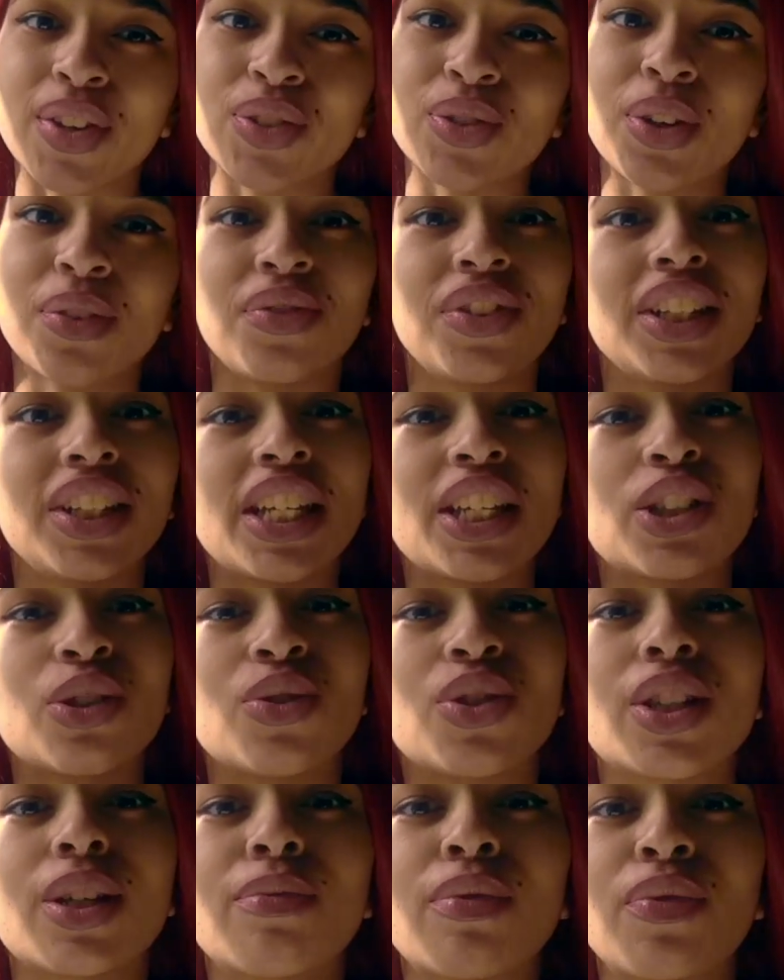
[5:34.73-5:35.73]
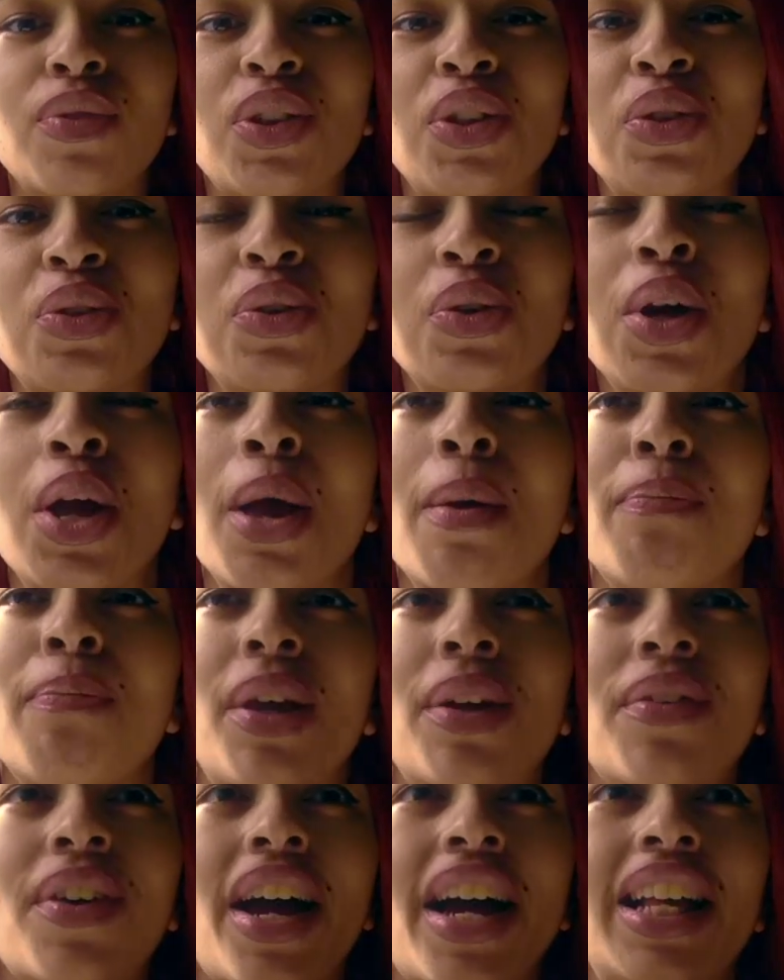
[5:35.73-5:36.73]
So I'm feeling as though some of you may
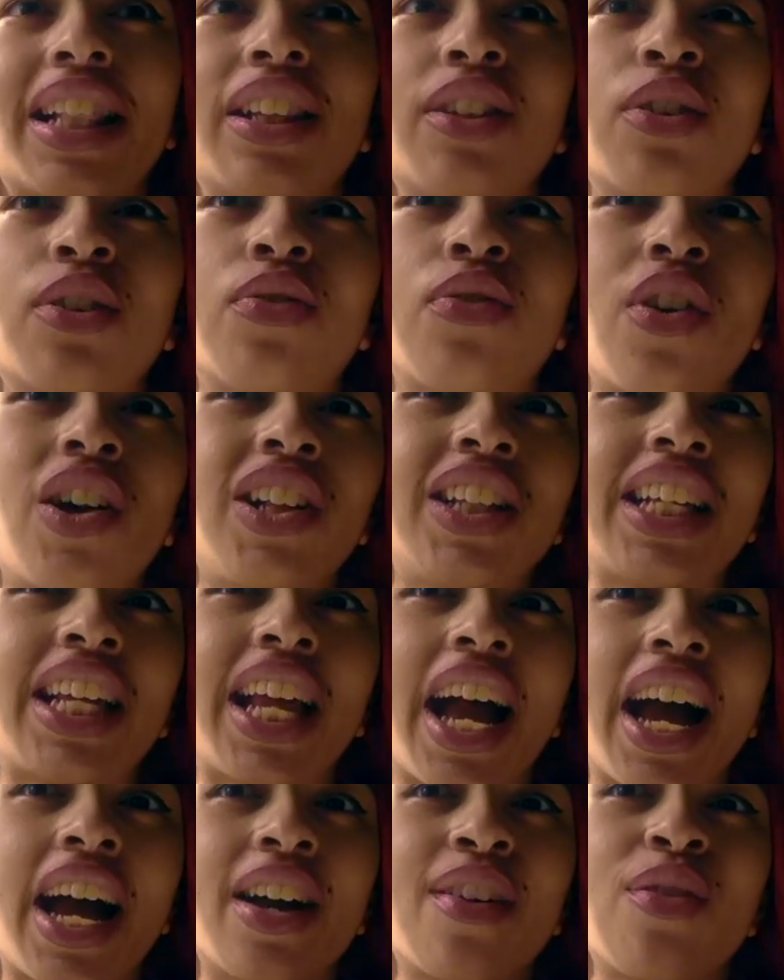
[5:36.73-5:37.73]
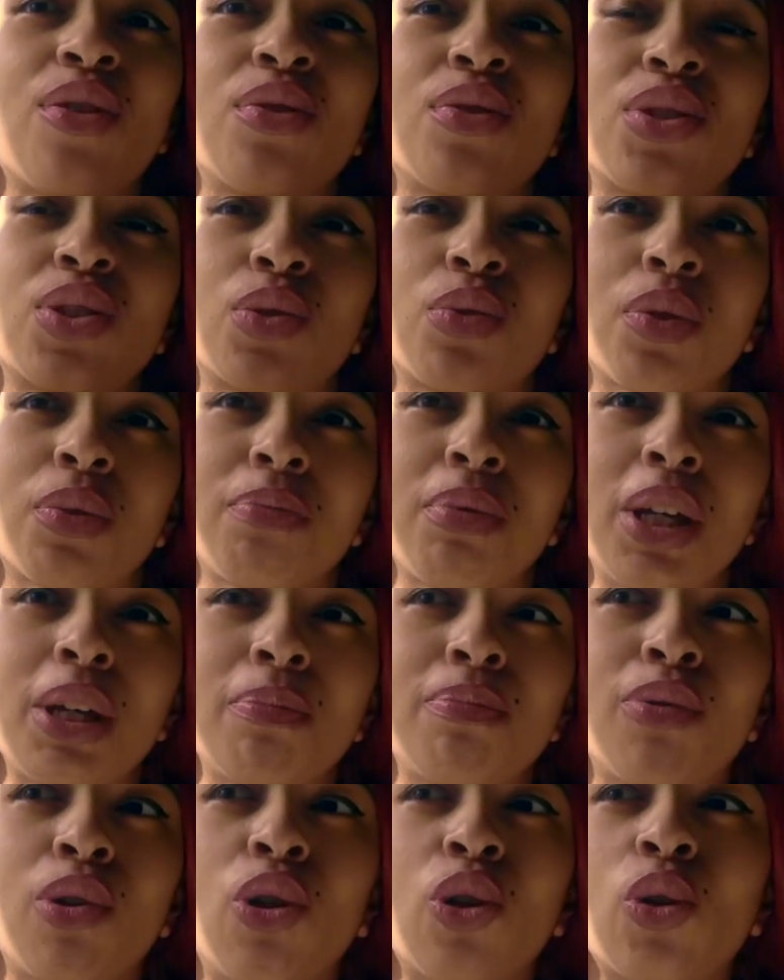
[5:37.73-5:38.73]
have had little falling outs with
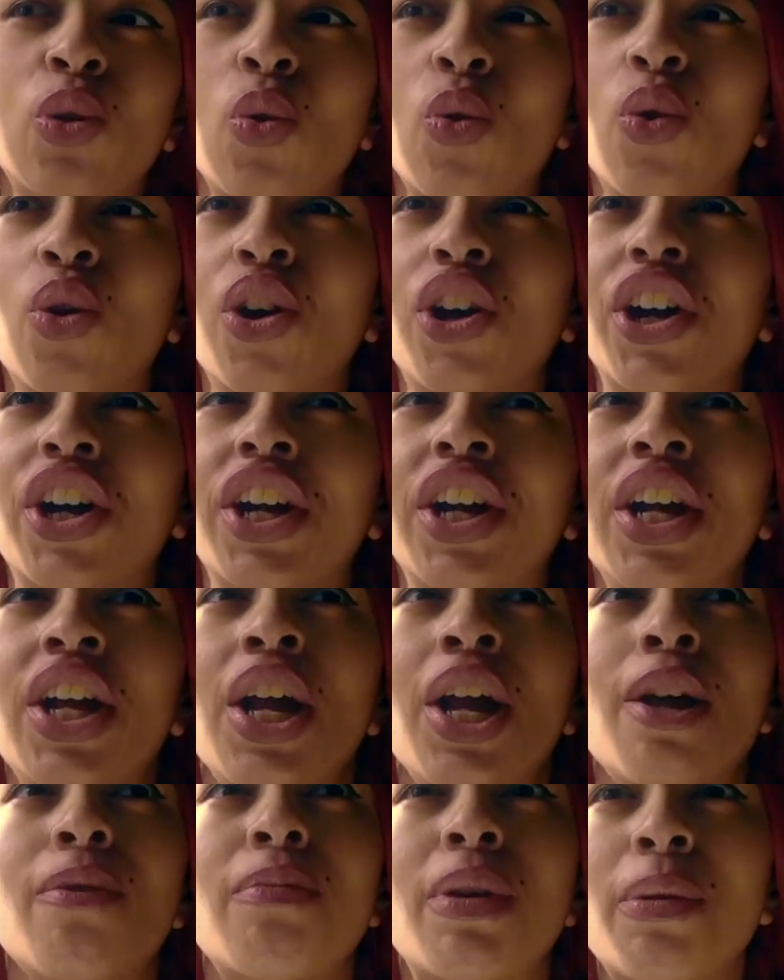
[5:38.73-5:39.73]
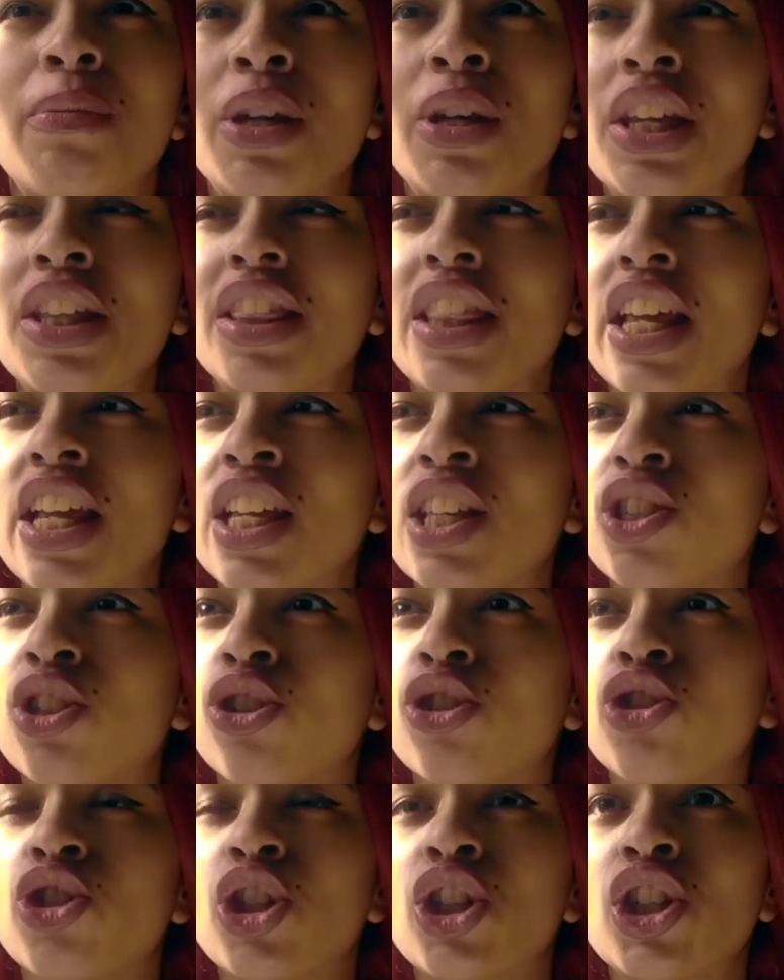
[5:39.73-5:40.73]
people, or maybe things
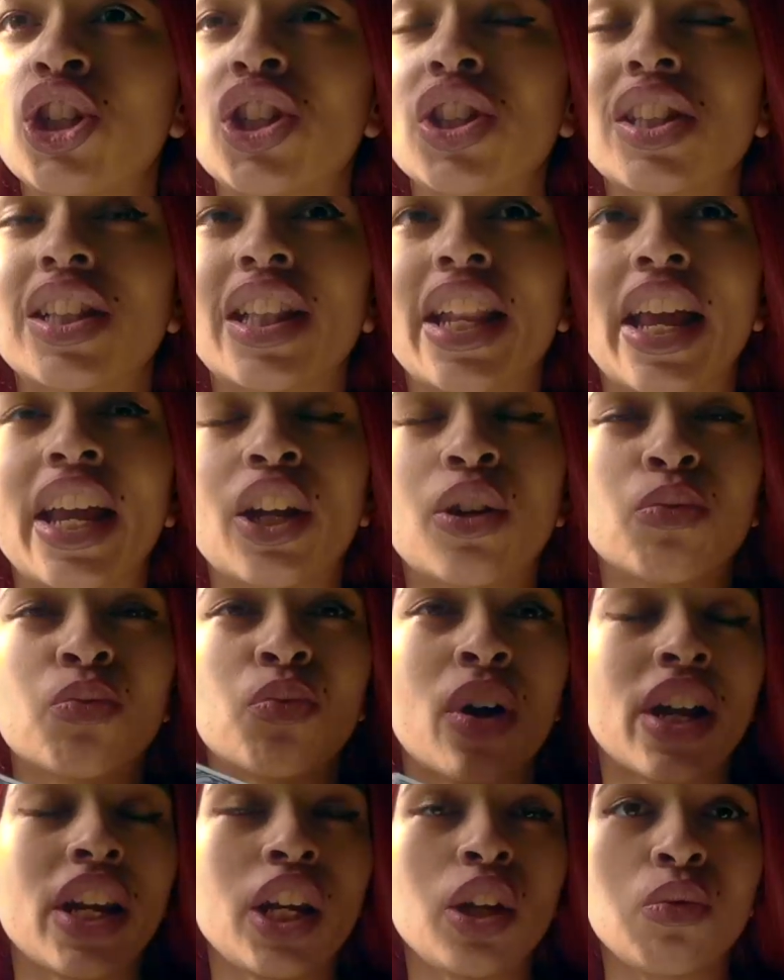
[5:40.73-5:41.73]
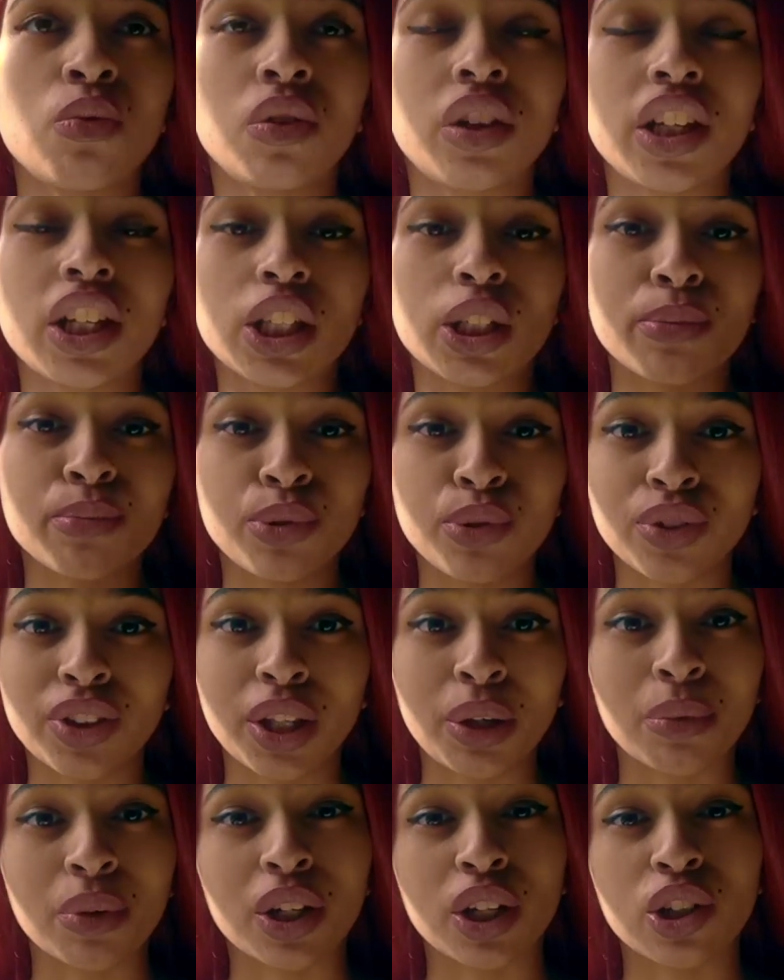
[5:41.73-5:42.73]
are just like running really
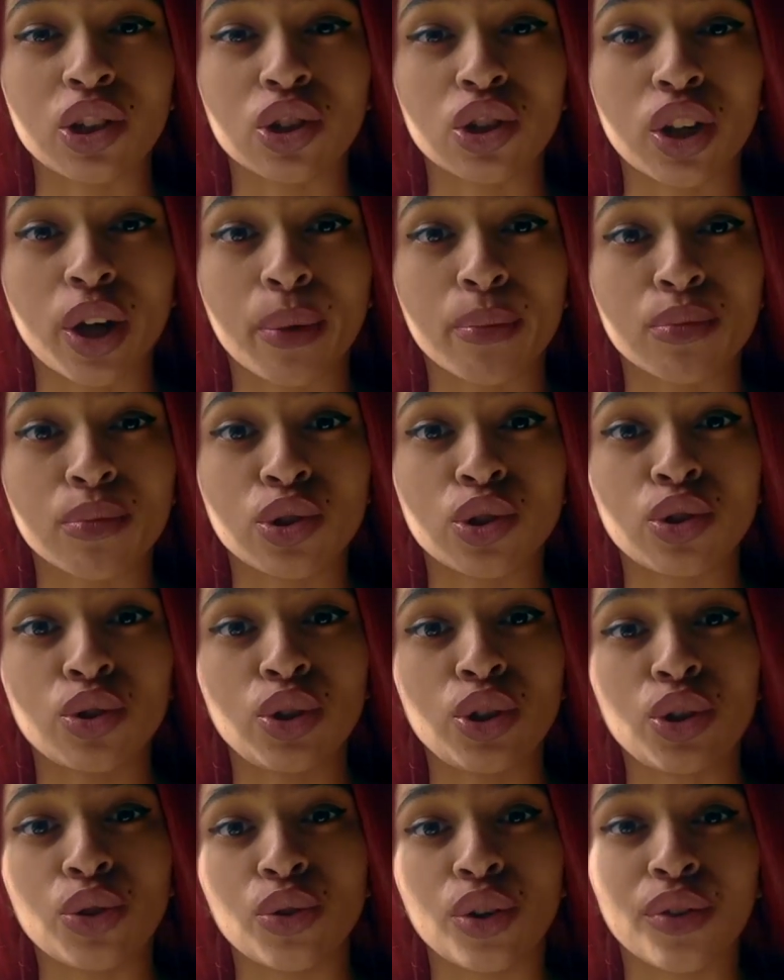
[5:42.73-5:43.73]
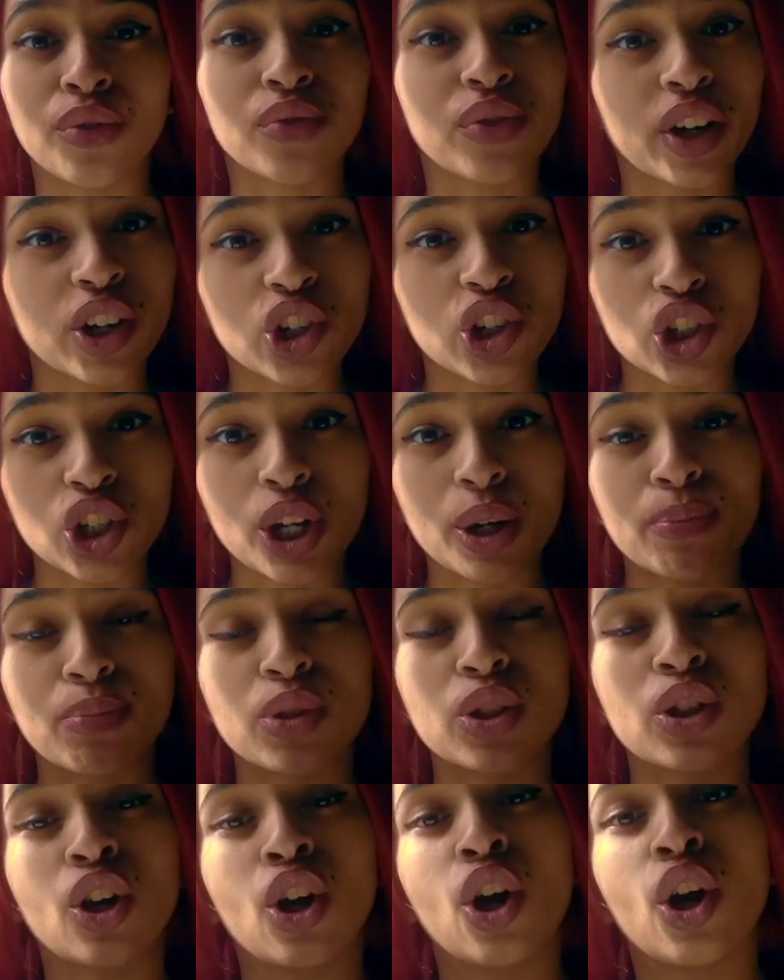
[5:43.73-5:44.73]
smoothly when it comes to your
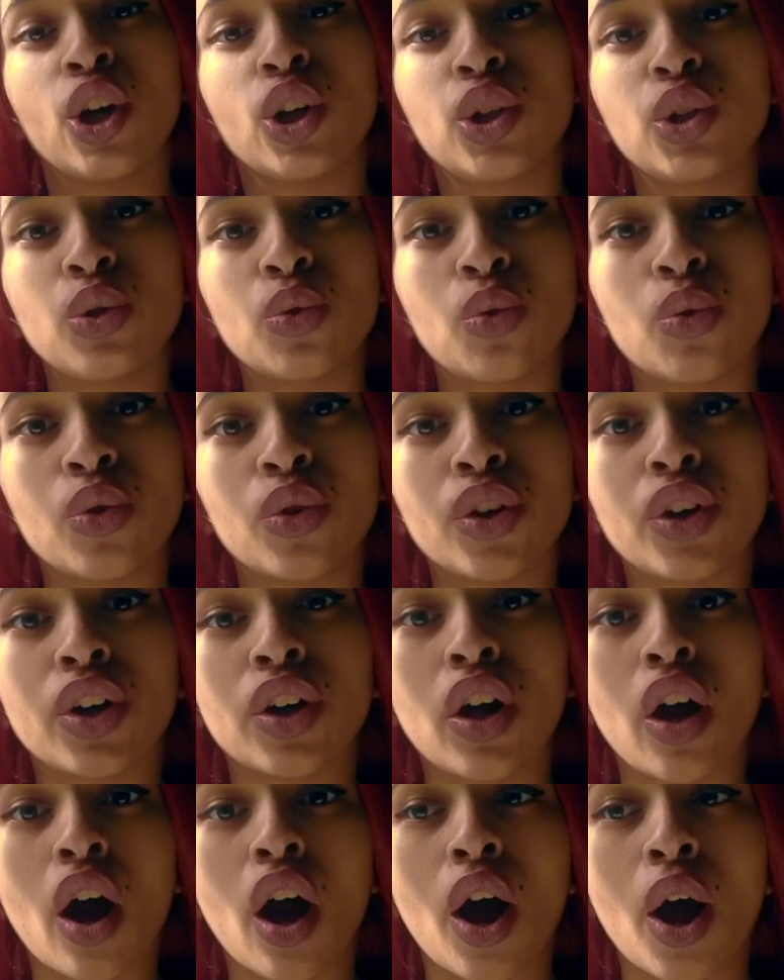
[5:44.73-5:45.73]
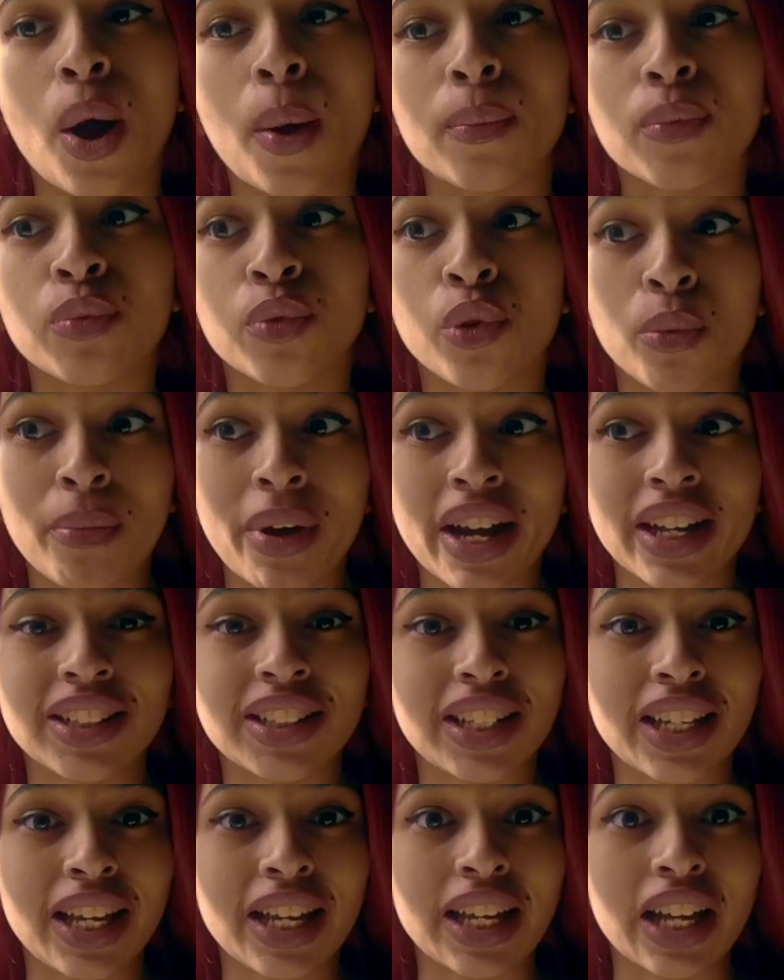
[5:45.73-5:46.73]
friendships, your
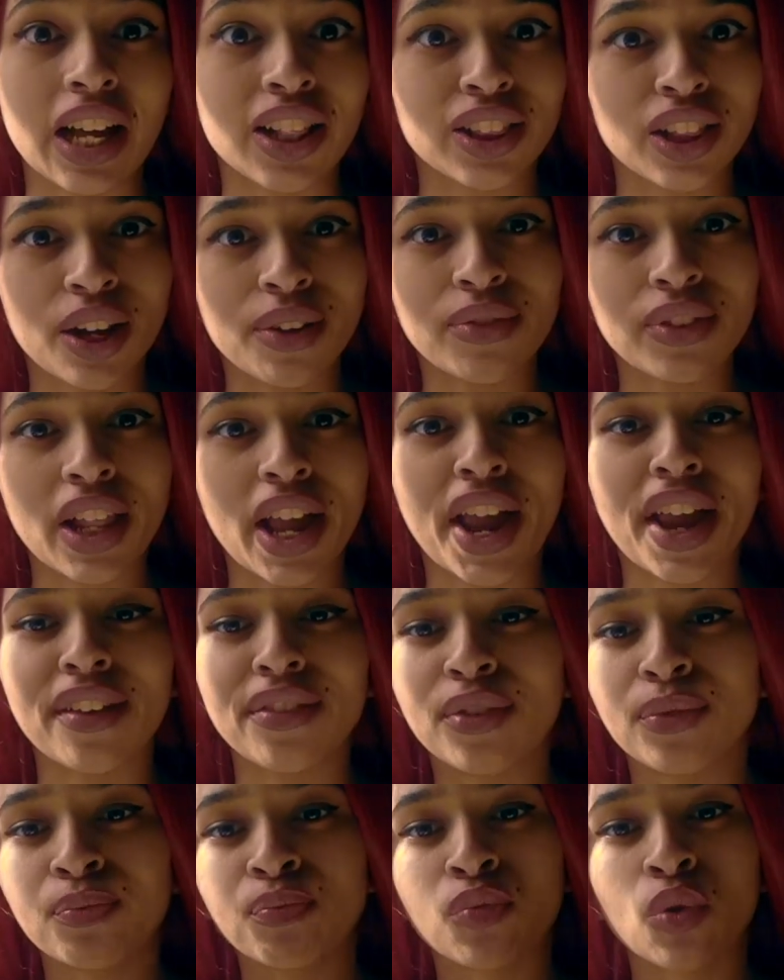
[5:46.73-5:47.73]
romantic love life,